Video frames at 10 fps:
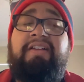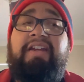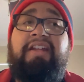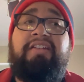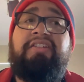
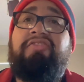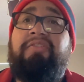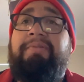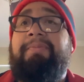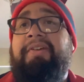And he should
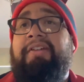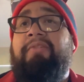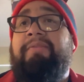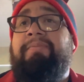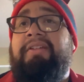be playing
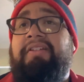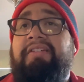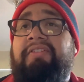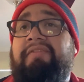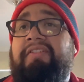quite a bit.
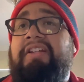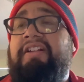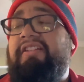Even if he